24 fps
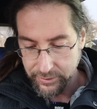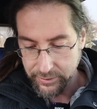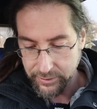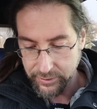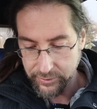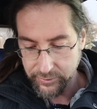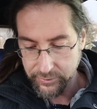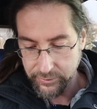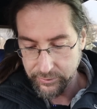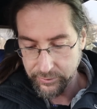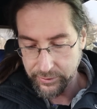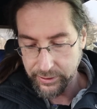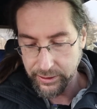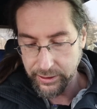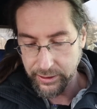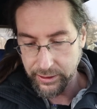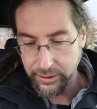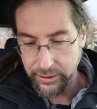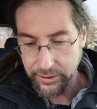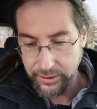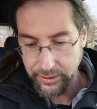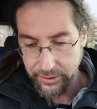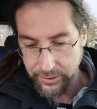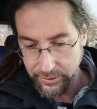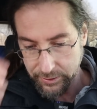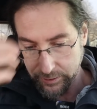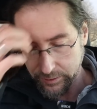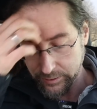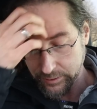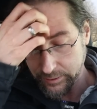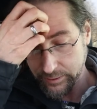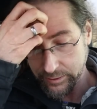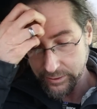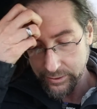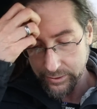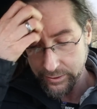That's okay.
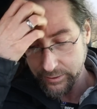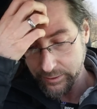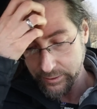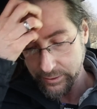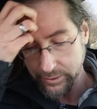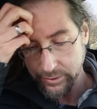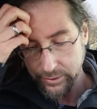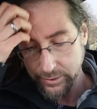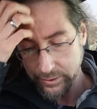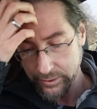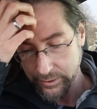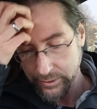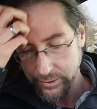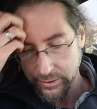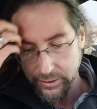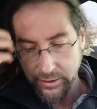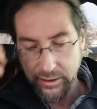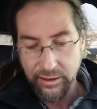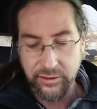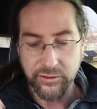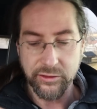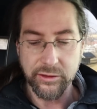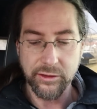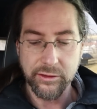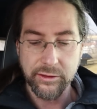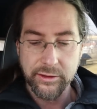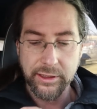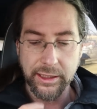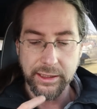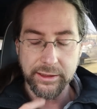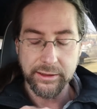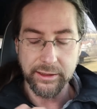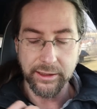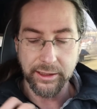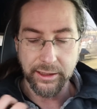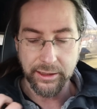Has to
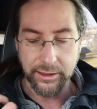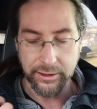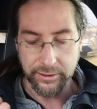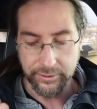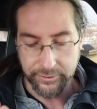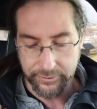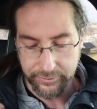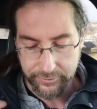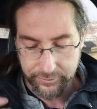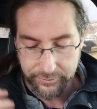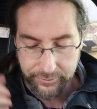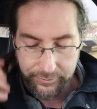connect again.